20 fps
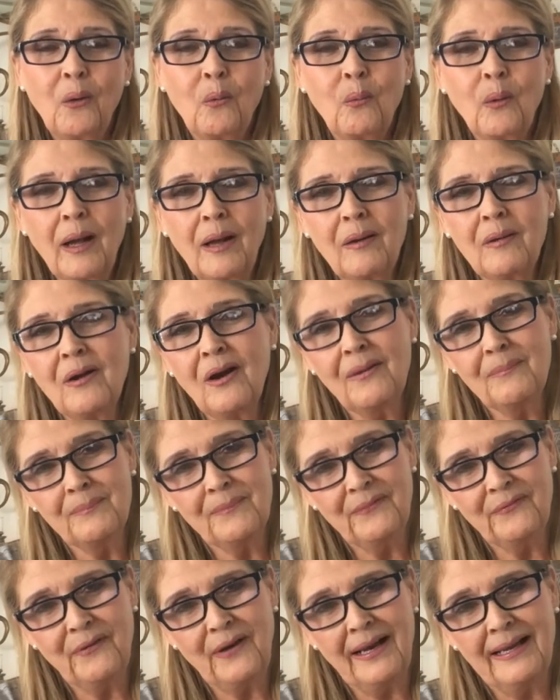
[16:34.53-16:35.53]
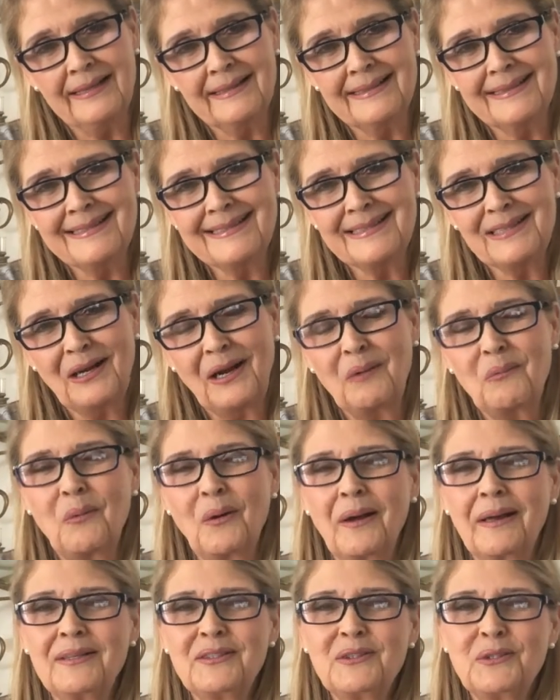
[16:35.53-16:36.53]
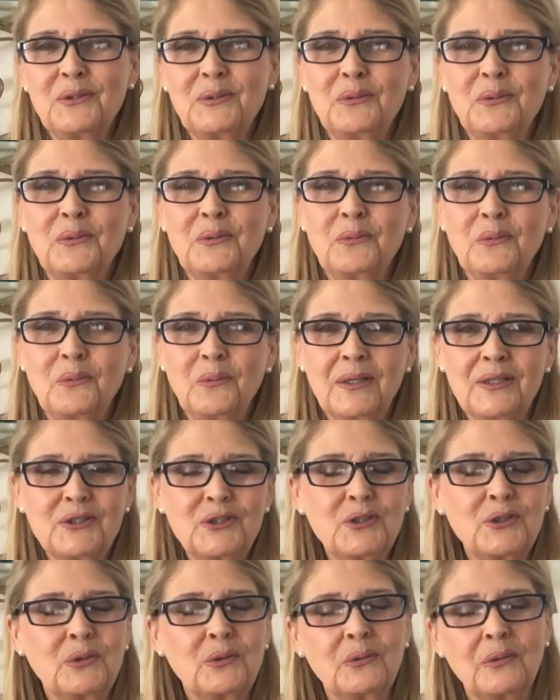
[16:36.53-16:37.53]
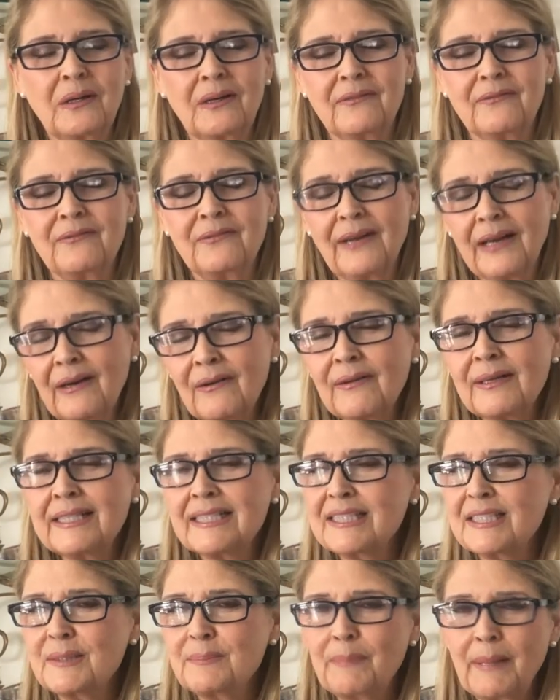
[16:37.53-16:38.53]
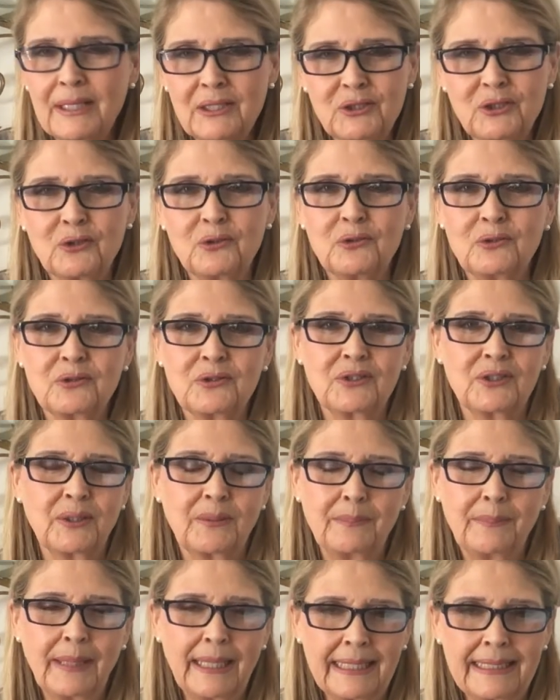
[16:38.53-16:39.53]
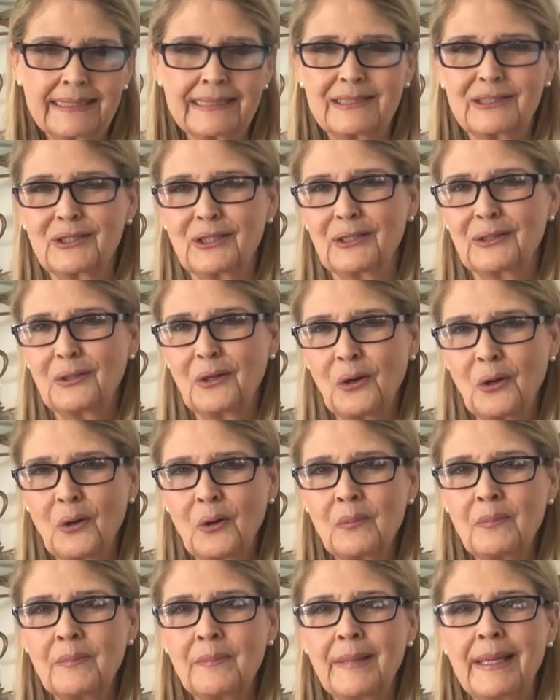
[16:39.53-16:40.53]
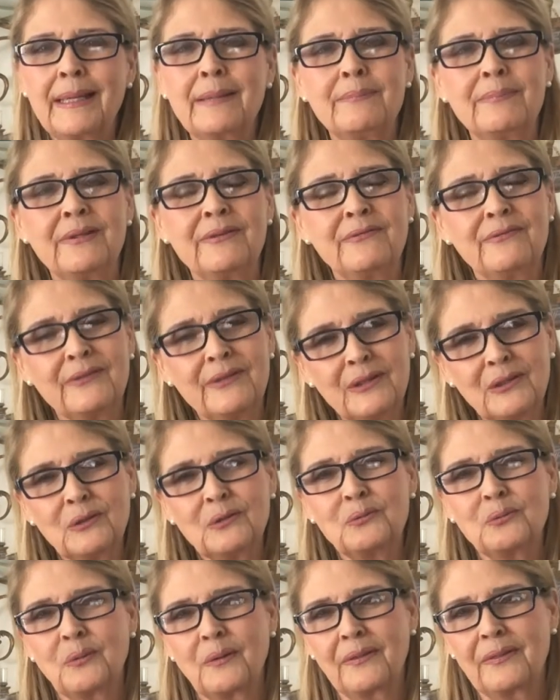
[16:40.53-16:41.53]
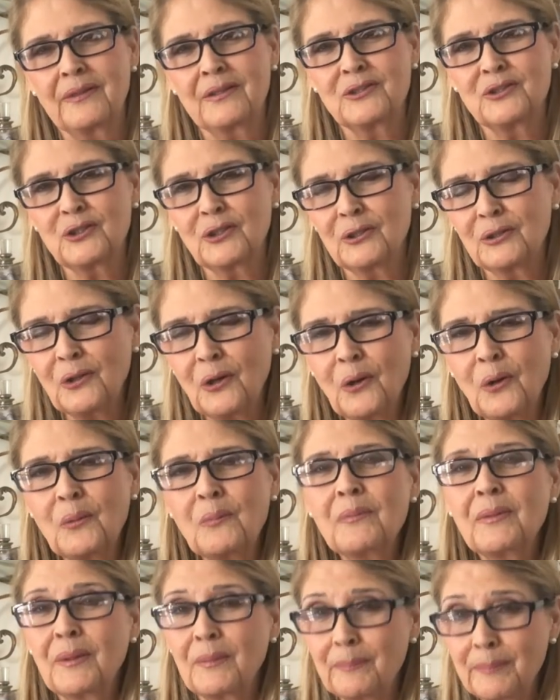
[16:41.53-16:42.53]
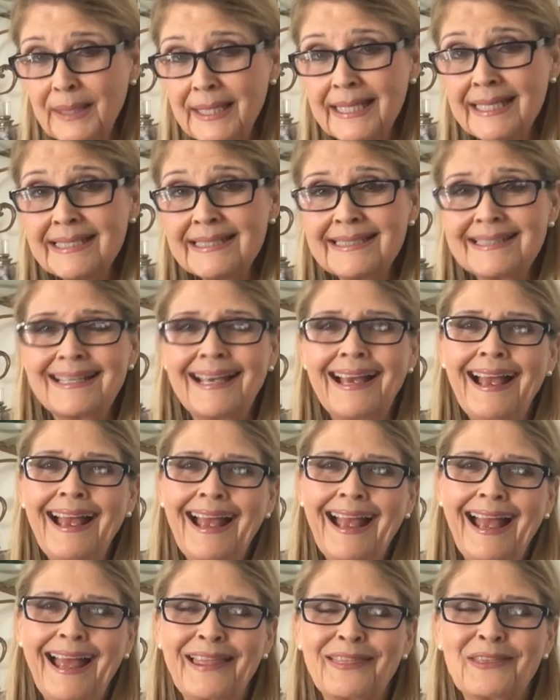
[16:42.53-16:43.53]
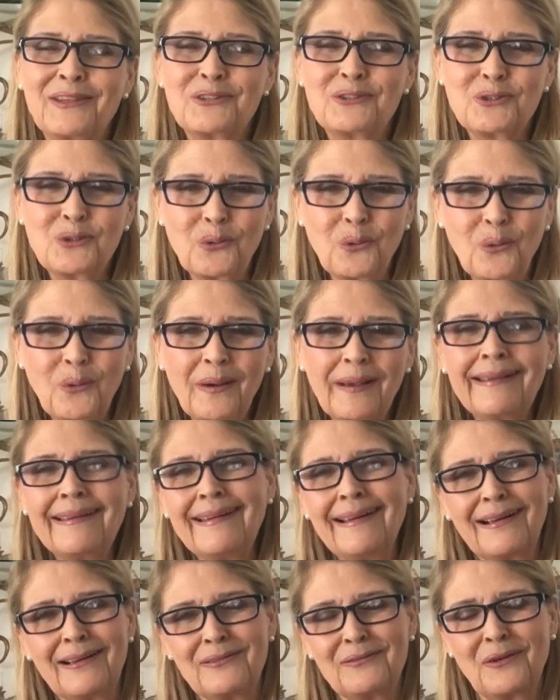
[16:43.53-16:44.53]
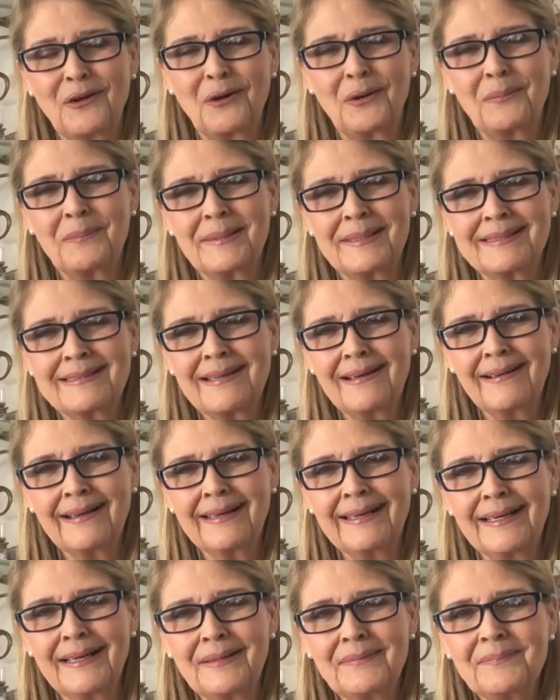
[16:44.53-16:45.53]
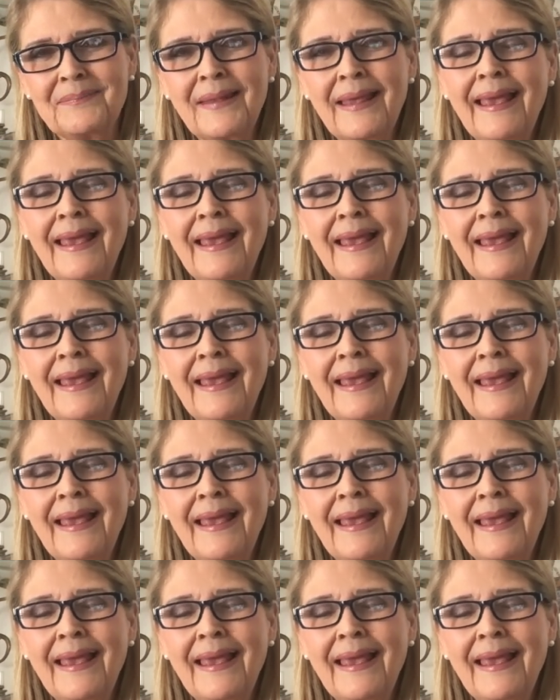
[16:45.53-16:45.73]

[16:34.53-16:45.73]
Well, friends, I want to wish you a very special Shabbat Shalom. May it be filled with the shalom, the peace, and the joy of our Messiah.